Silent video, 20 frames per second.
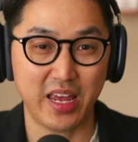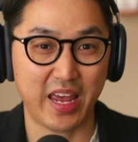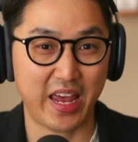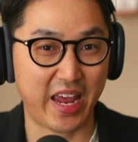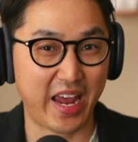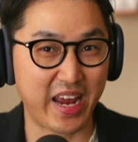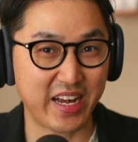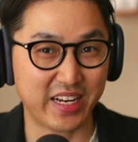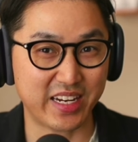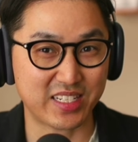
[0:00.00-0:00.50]

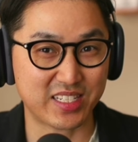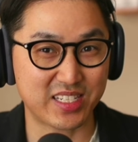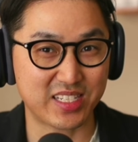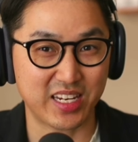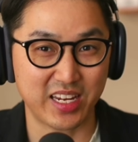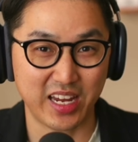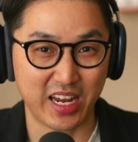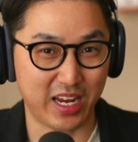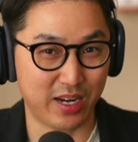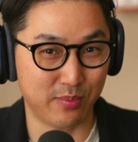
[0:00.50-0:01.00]
edits,
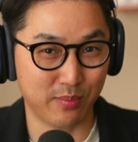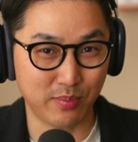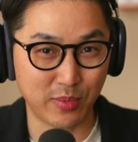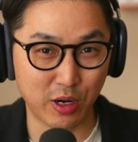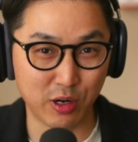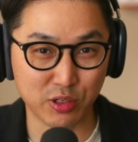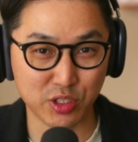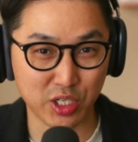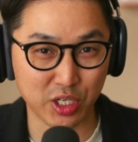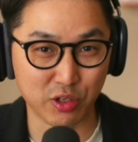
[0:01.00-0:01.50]
and
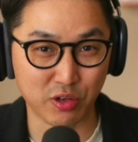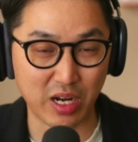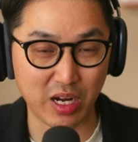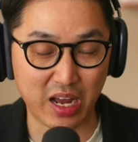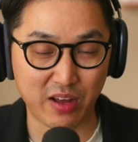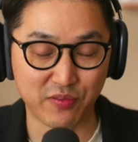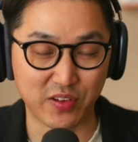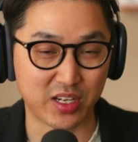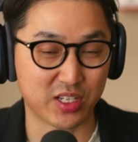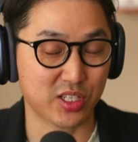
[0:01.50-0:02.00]
motion
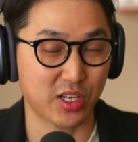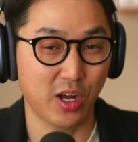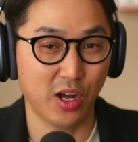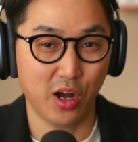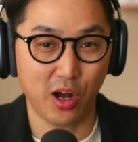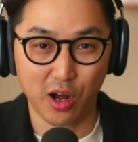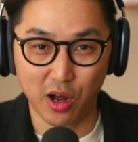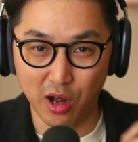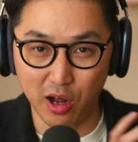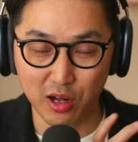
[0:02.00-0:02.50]
graphics
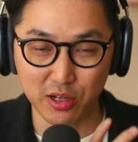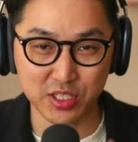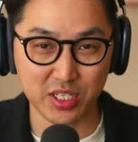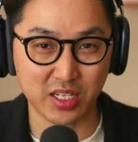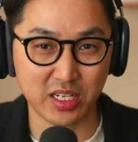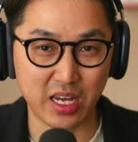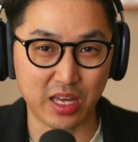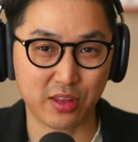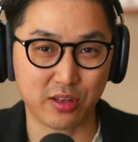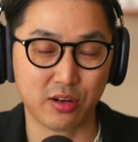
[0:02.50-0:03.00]
all
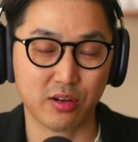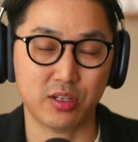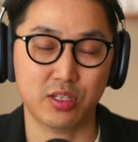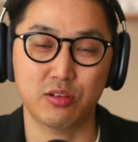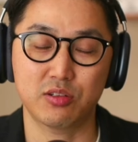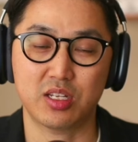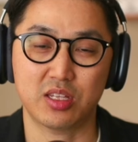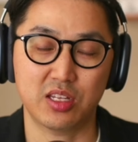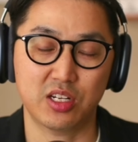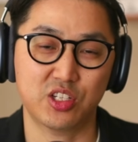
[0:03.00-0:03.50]
together
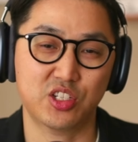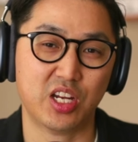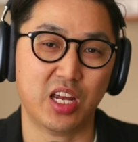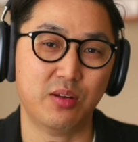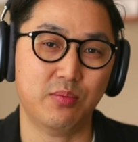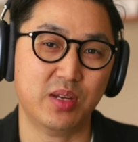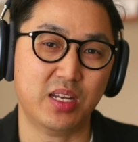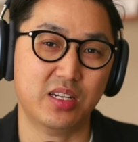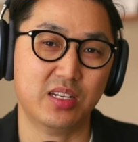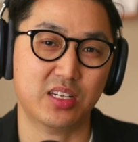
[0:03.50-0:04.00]
using the
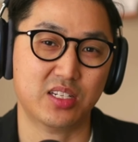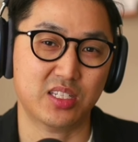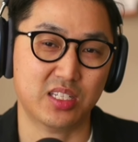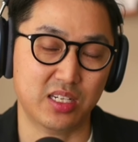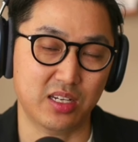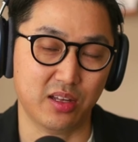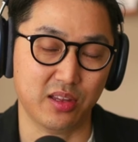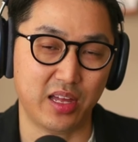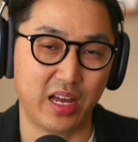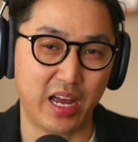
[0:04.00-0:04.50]
GenMedia
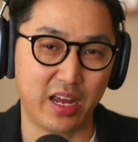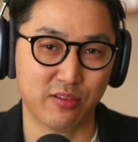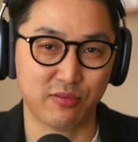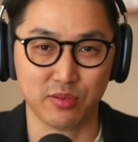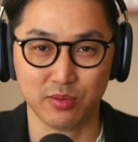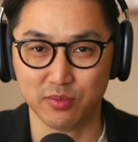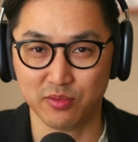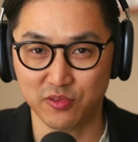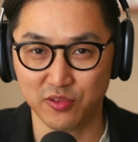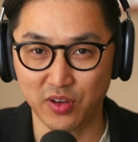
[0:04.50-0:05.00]
CLI
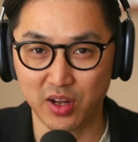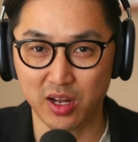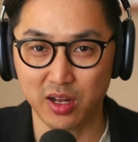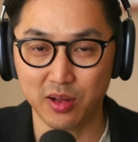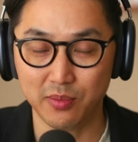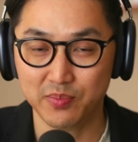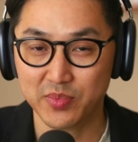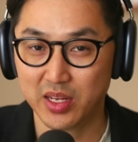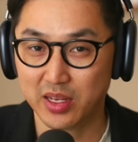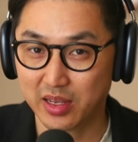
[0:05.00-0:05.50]
from
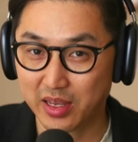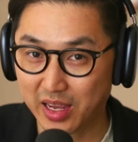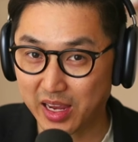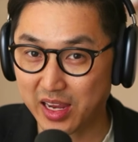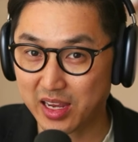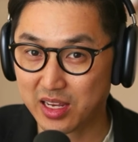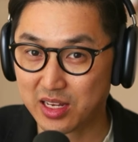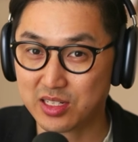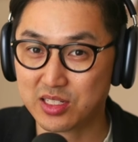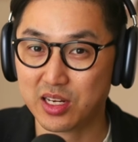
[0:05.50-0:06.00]
Fall
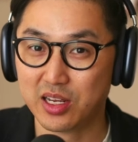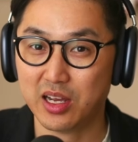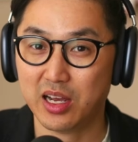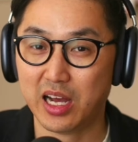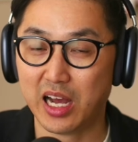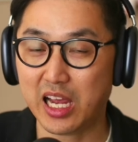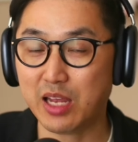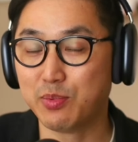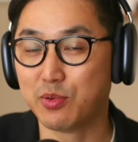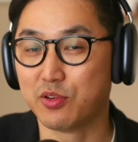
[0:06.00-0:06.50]
and
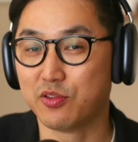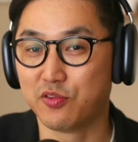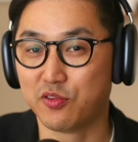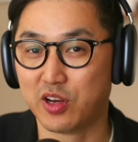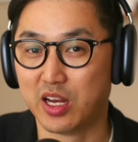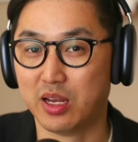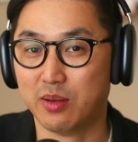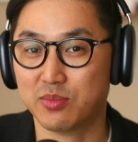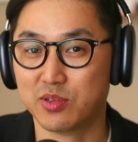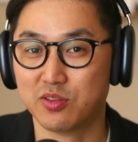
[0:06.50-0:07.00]

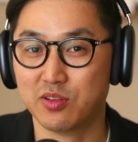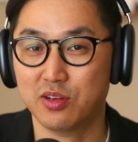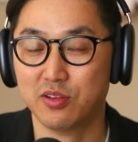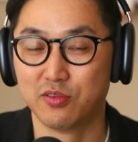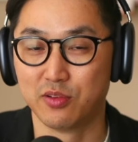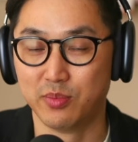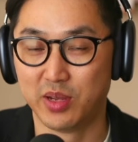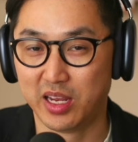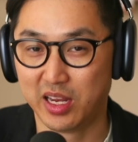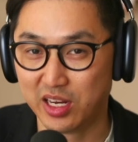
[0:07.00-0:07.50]
HyperFrames
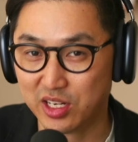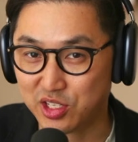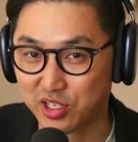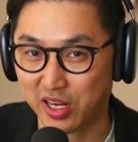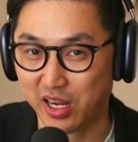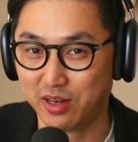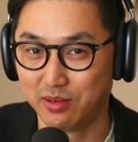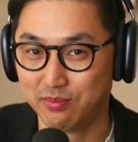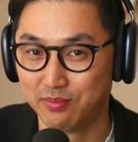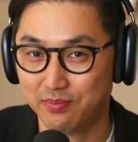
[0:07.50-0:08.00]
from
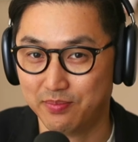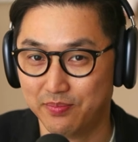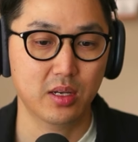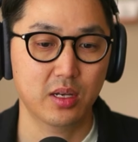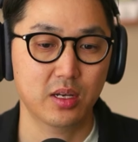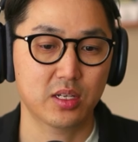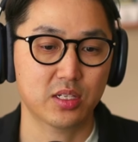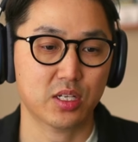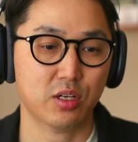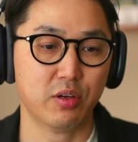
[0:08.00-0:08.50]
HeyGen.
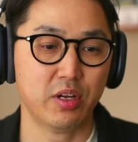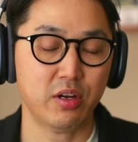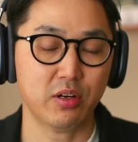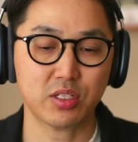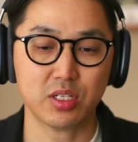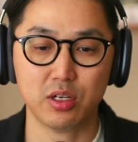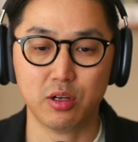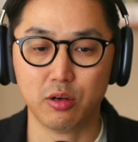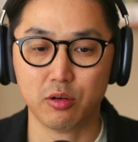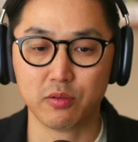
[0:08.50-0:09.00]
So here's
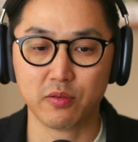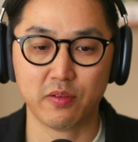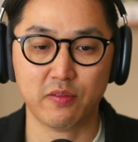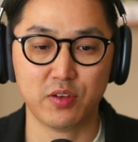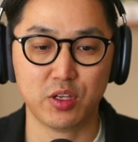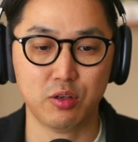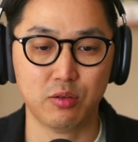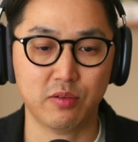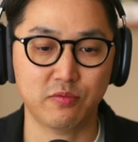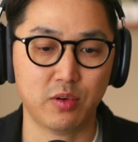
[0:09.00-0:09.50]
an
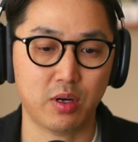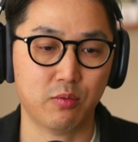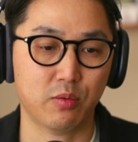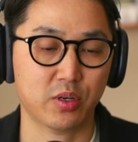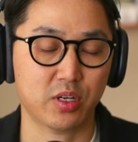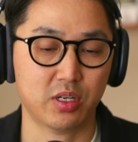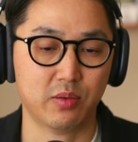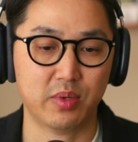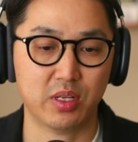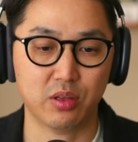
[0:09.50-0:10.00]
overview of what we're
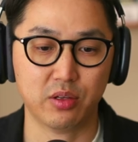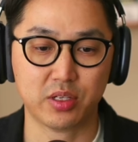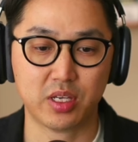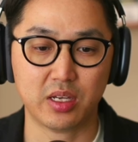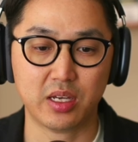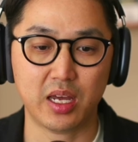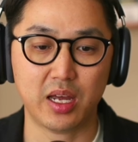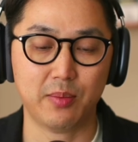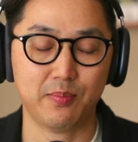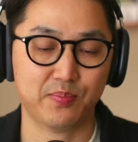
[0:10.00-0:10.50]
going to be looking
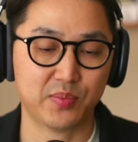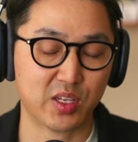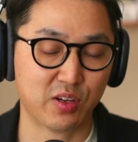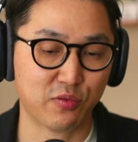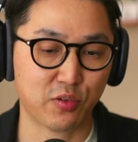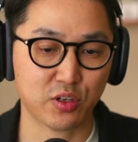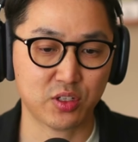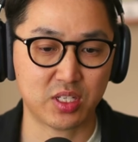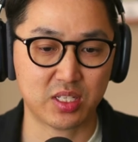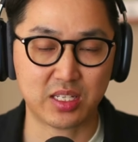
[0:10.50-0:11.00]
at.
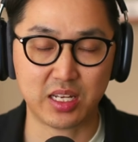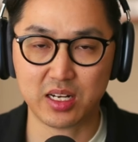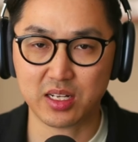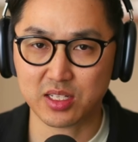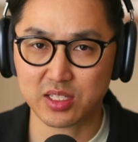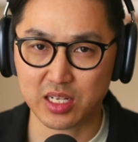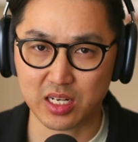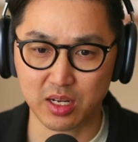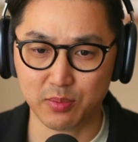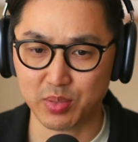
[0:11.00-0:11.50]
First is getting
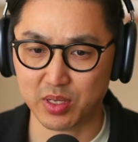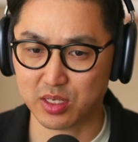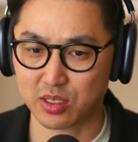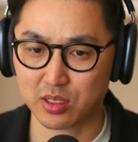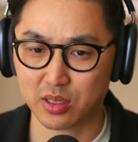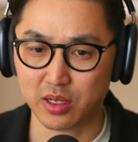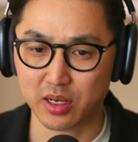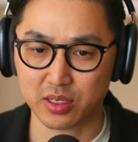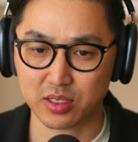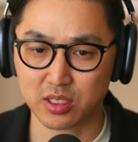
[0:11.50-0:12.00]
set up in
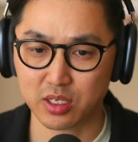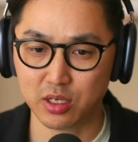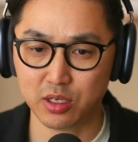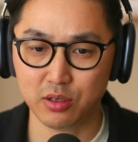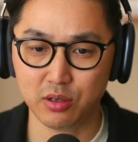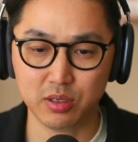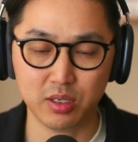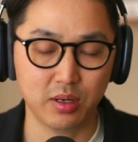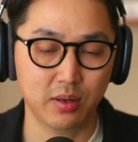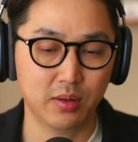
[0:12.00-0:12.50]
Claude
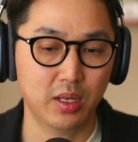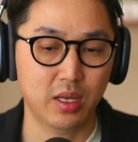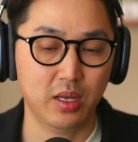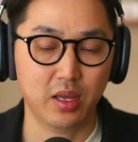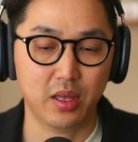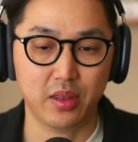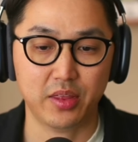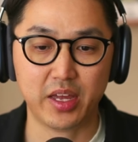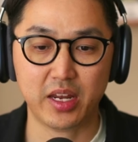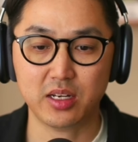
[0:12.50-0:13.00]
Code.
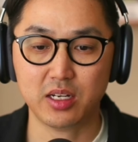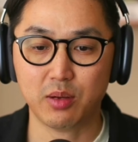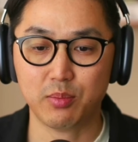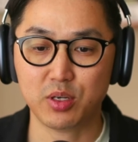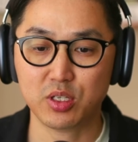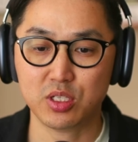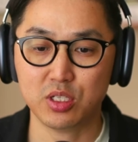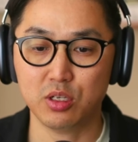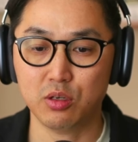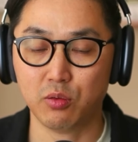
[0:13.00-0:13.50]
Then number
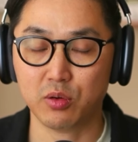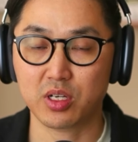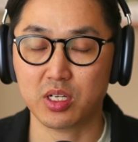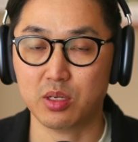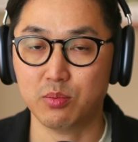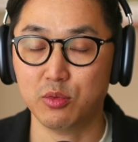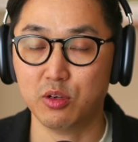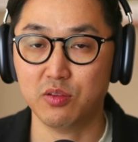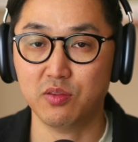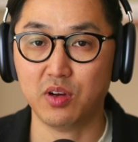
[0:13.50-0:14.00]
two, we're going to
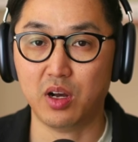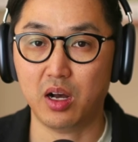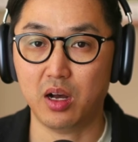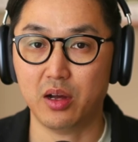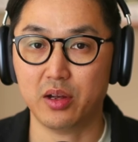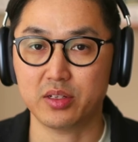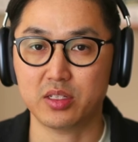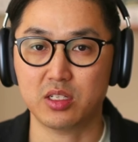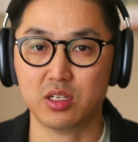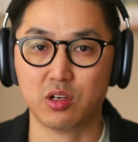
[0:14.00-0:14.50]
move
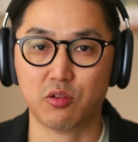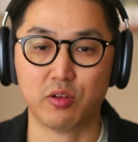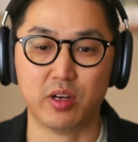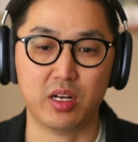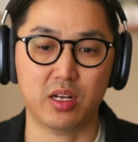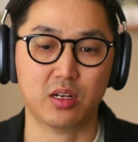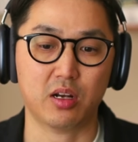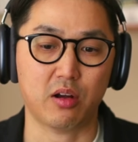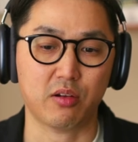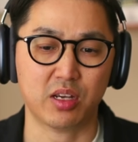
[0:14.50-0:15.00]
on to
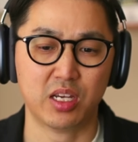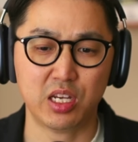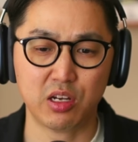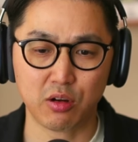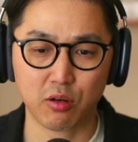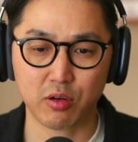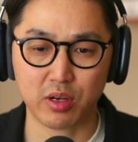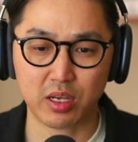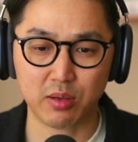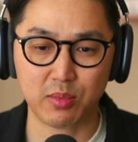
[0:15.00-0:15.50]
creating our
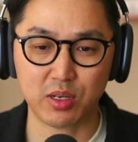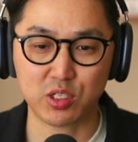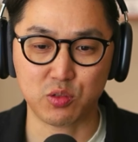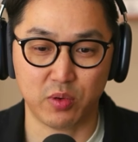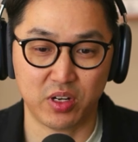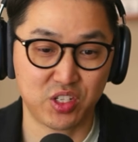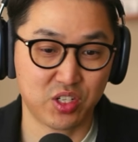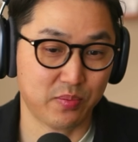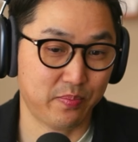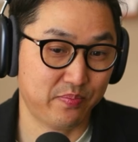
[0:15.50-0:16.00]
hero image,
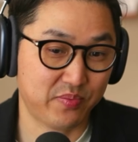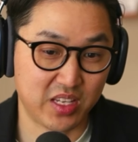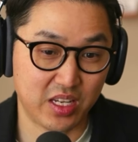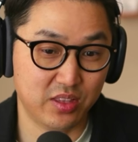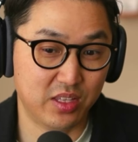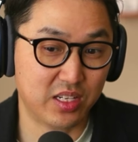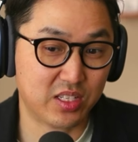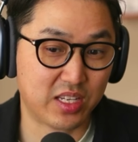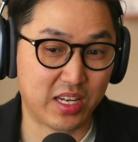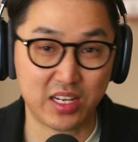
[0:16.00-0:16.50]
which in
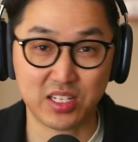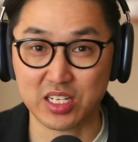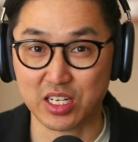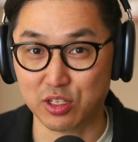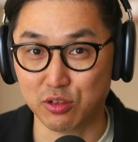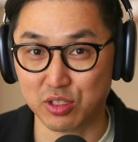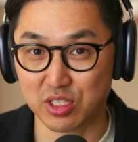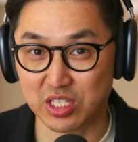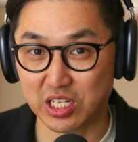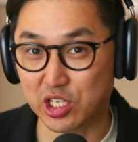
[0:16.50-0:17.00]
this case, I
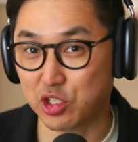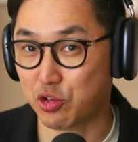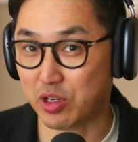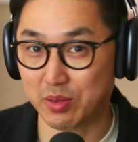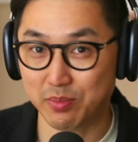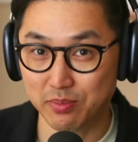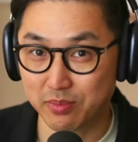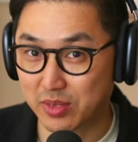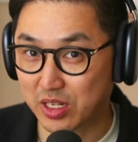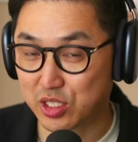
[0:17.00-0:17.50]
use
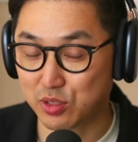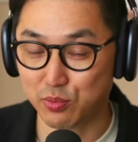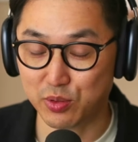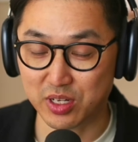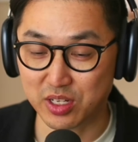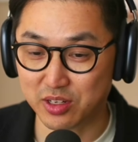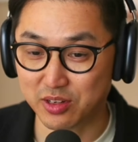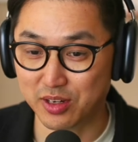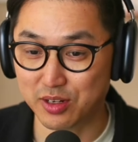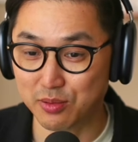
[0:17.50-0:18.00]
Seedream. It's pretty
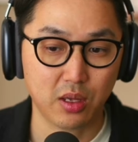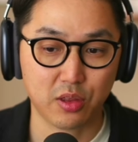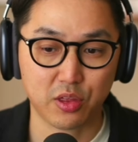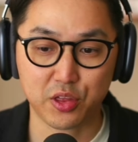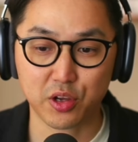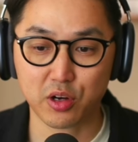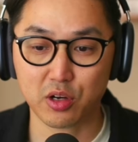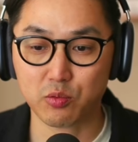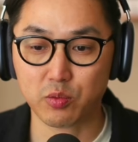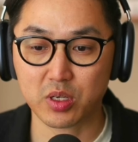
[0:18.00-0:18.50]
good.
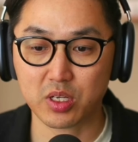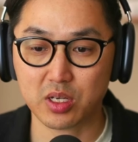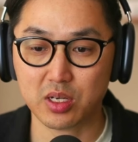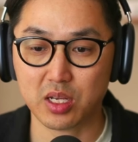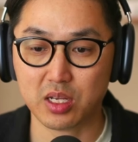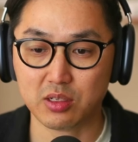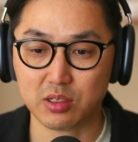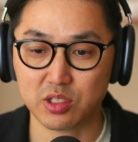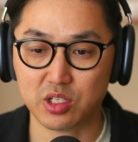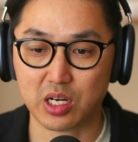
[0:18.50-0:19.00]
Third, we're going
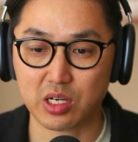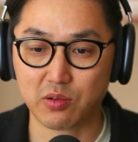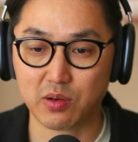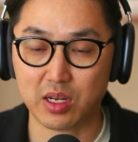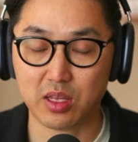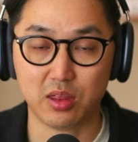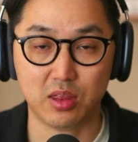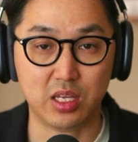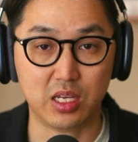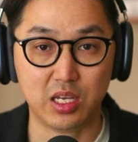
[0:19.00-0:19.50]
to
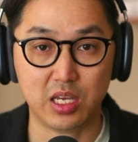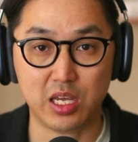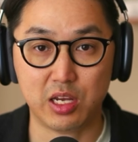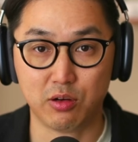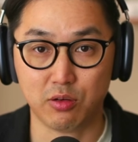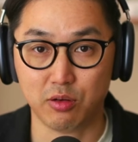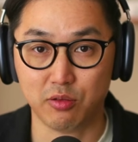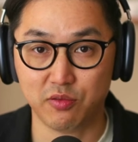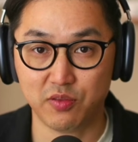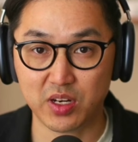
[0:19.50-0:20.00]
generate the
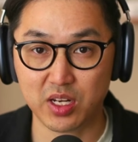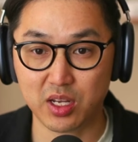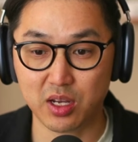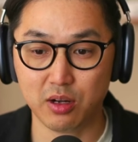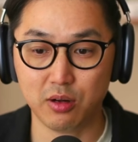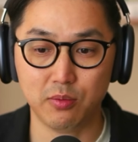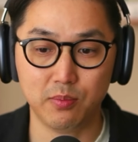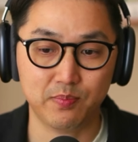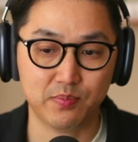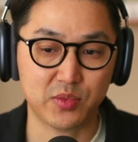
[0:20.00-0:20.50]
hero
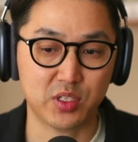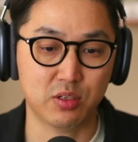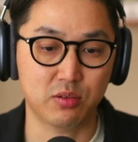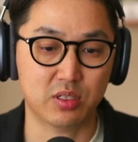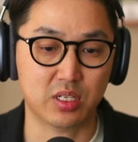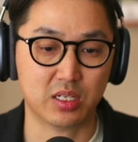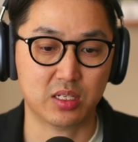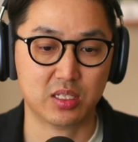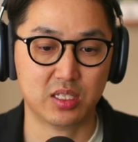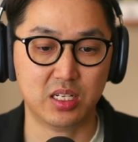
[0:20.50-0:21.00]
video
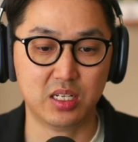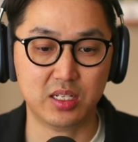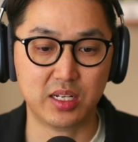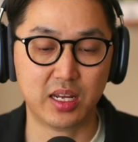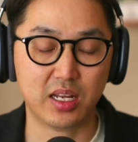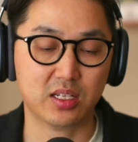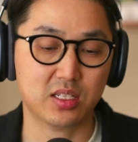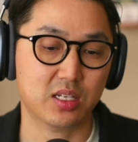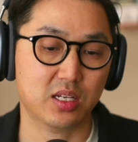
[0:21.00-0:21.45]
using Seedance.